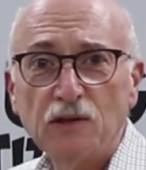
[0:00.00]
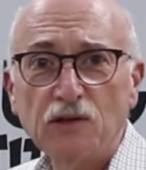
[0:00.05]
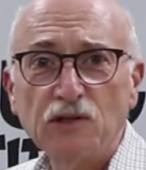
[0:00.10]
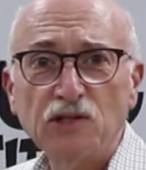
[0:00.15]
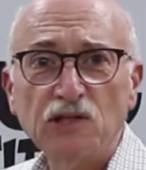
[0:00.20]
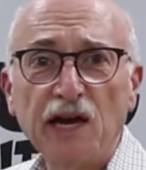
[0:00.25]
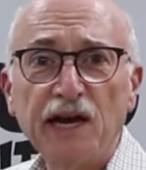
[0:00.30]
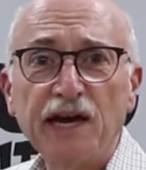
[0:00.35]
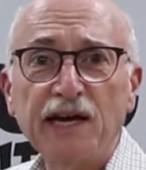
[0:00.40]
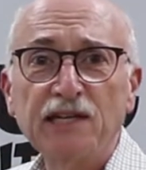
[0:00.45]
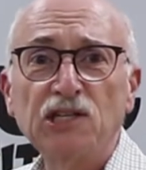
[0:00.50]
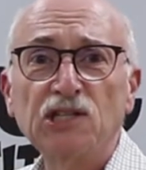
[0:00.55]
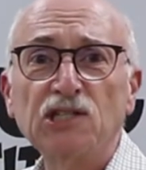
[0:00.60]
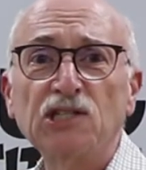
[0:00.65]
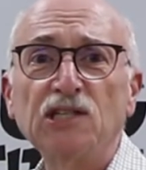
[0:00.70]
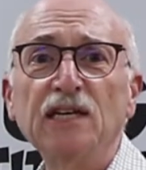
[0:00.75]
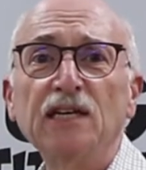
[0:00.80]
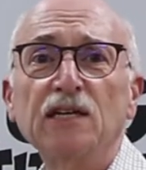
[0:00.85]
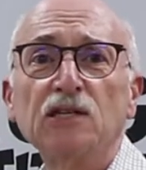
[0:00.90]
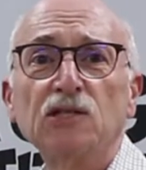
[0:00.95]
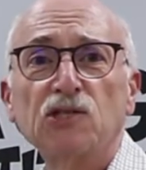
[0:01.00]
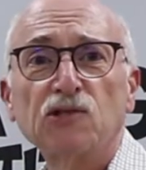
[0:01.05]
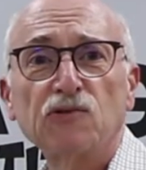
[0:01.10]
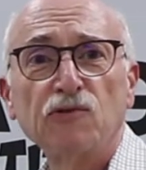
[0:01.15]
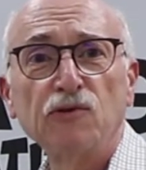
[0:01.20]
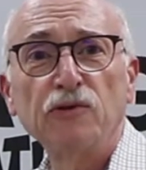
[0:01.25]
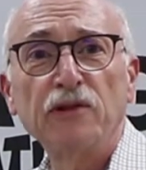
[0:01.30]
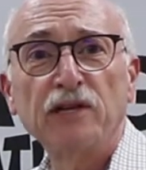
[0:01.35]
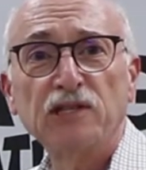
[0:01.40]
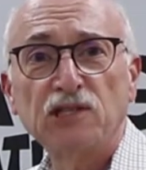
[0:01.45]
don't say, I just need a
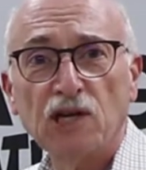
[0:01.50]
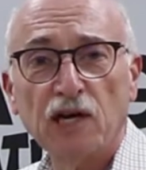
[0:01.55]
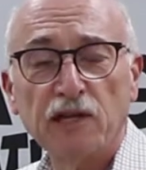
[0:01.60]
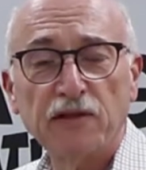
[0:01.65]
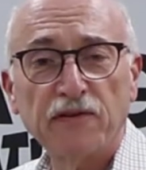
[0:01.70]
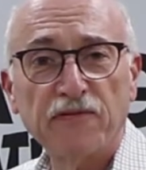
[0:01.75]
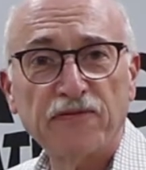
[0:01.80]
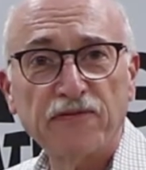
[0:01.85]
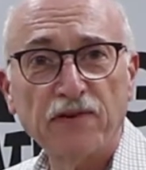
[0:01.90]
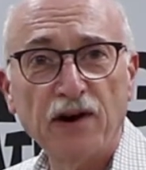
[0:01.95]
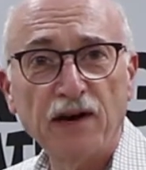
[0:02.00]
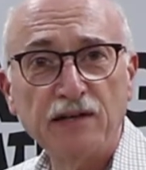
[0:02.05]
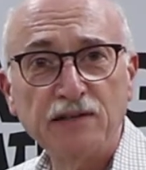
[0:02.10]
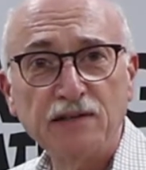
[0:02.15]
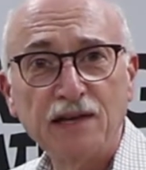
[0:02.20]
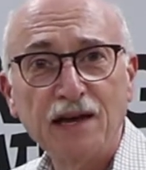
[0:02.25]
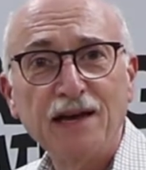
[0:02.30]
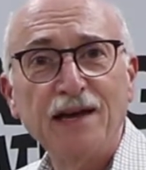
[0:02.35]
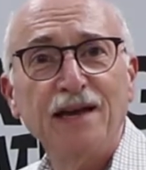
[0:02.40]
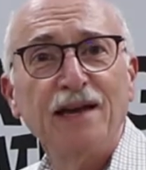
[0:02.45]
screw that's on the front.